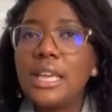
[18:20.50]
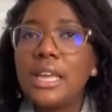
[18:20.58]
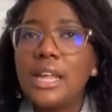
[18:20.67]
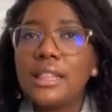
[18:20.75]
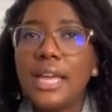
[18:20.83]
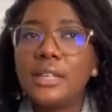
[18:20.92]

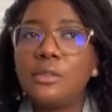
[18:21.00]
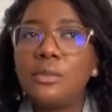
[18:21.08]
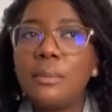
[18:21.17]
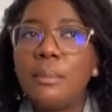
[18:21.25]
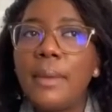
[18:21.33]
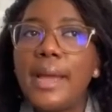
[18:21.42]
that
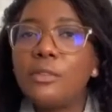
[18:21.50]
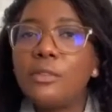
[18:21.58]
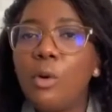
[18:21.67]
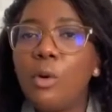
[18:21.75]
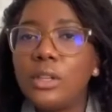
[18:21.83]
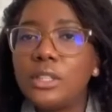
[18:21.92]
might
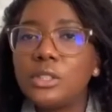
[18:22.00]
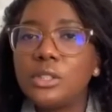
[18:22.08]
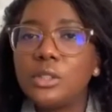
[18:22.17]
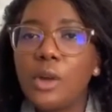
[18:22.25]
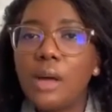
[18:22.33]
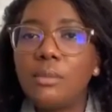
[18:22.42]
fall into
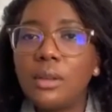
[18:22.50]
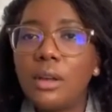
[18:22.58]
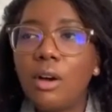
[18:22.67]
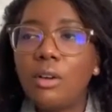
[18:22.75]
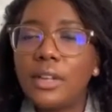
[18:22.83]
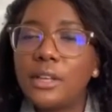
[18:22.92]
the realm
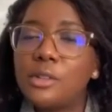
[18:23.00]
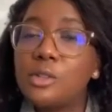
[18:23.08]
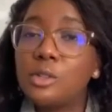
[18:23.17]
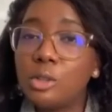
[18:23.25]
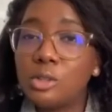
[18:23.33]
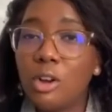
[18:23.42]
of like
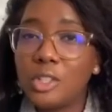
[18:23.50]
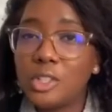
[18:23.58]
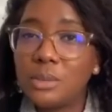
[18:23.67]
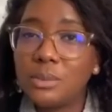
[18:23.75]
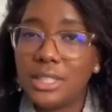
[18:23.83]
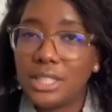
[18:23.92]
social
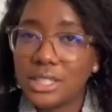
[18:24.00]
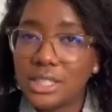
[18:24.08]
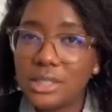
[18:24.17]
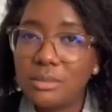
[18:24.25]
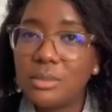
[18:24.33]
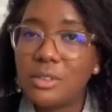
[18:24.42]

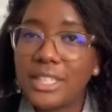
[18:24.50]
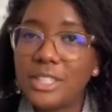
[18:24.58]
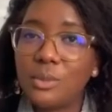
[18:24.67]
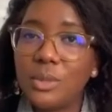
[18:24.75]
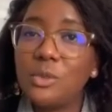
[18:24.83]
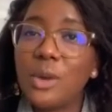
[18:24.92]
entrepreneurship, right?
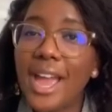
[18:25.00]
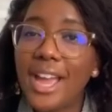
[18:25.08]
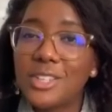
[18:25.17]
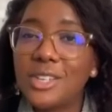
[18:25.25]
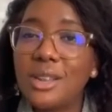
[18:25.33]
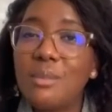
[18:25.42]
When you
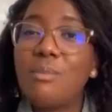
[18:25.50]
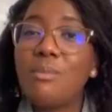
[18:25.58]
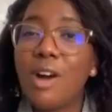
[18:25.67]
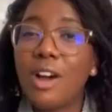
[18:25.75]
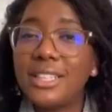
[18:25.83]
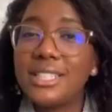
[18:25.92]
actually
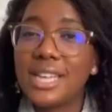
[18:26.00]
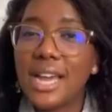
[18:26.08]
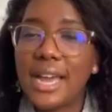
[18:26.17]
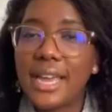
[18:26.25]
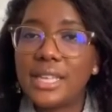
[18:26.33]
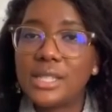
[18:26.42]

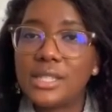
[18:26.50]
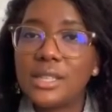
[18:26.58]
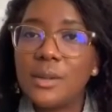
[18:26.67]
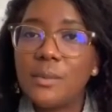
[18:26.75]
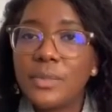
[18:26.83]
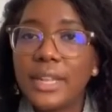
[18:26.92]
monetize
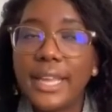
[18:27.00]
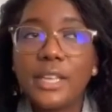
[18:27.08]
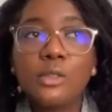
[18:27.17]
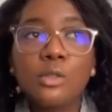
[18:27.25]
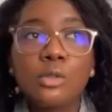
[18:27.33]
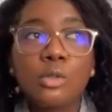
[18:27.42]

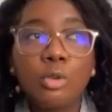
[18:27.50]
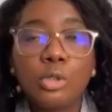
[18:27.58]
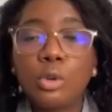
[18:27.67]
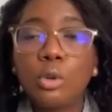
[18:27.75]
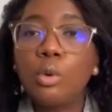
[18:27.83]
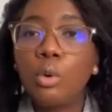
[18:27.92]
like
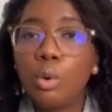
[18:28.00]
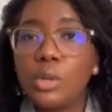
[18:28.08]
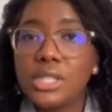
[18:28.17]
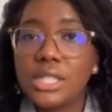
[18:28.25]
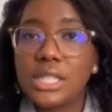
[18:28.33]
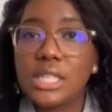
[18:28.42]
social
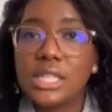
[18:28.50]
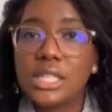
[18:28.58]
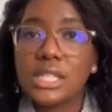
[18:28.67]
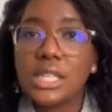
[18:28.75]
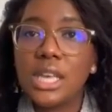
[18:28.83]
causes,